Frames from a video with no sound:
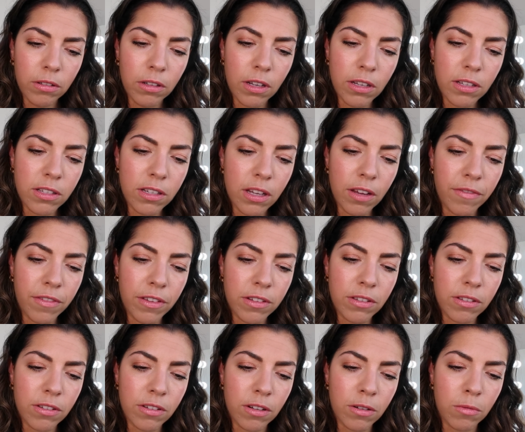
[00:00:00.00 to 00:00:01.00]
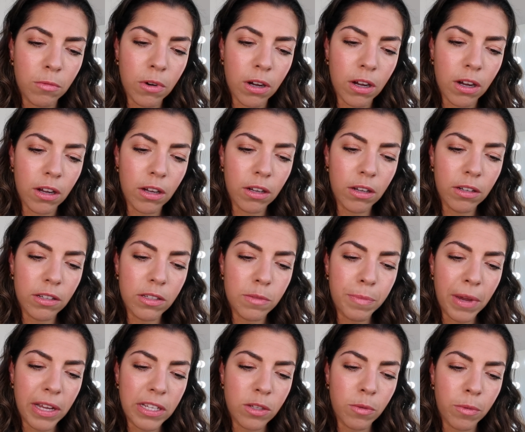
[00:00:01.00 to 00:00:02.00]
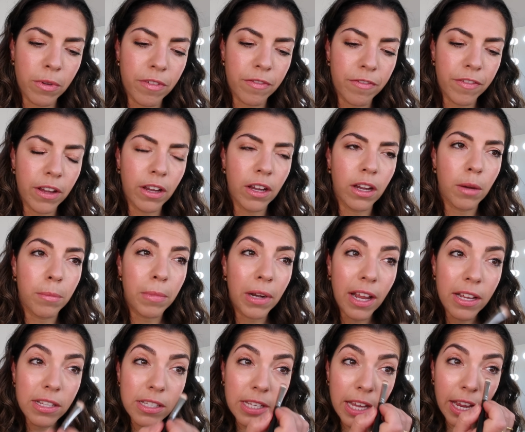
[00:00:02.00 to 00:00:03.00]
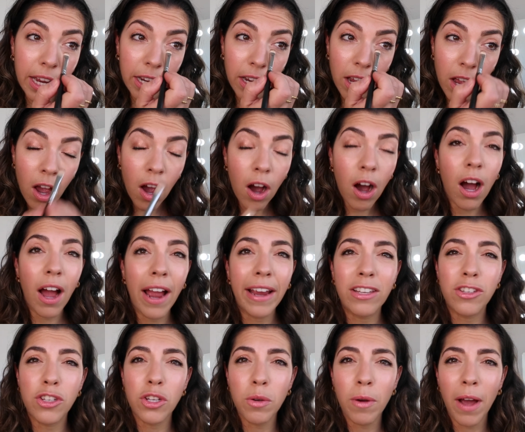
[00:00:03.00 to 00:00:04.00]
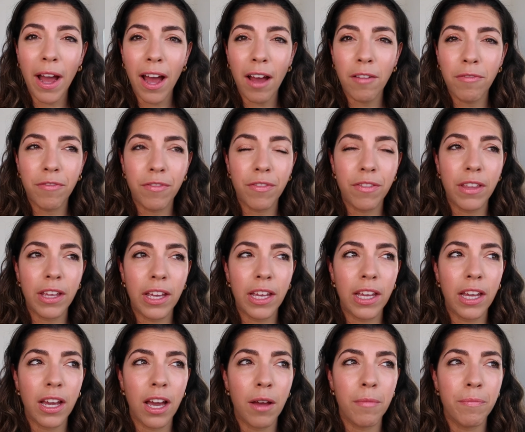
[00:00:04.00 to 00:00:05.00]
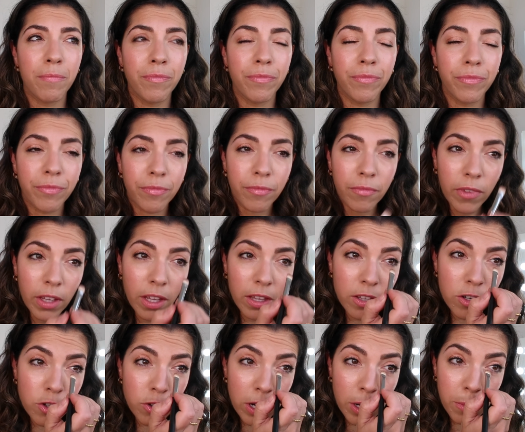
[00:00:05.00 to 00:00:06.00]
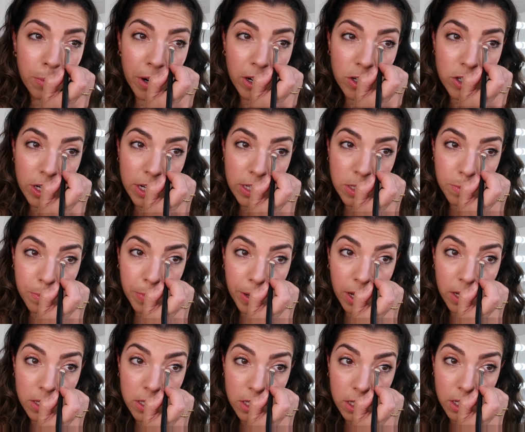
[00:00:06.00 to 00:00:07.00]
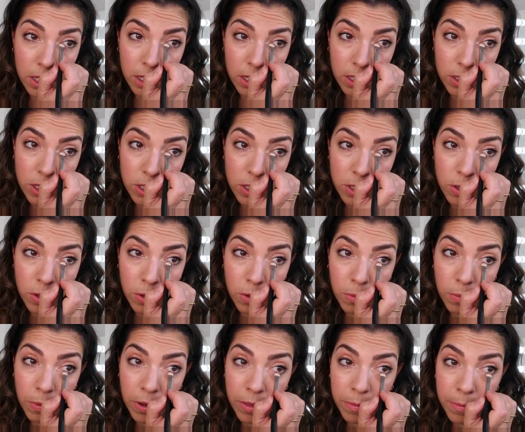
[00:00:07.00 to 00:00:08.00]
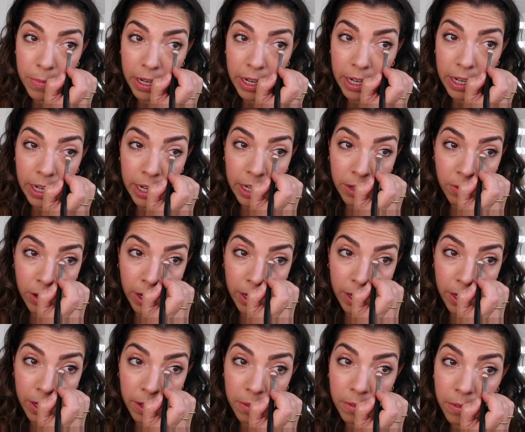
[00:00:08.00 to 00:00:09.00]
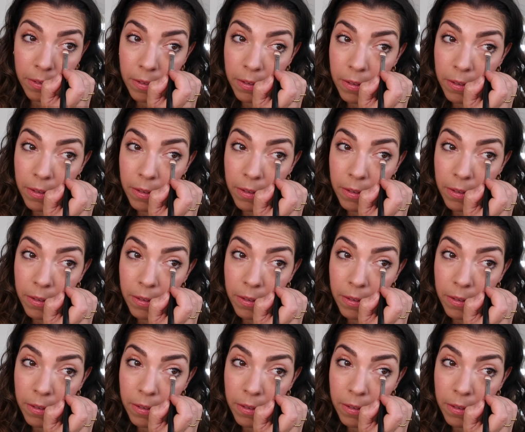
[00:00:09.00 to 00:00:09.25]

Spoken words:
Let's see if this is going to work. It's better with the finger, but let's see. I do have the Trinny brushes, but just not with me clean right now.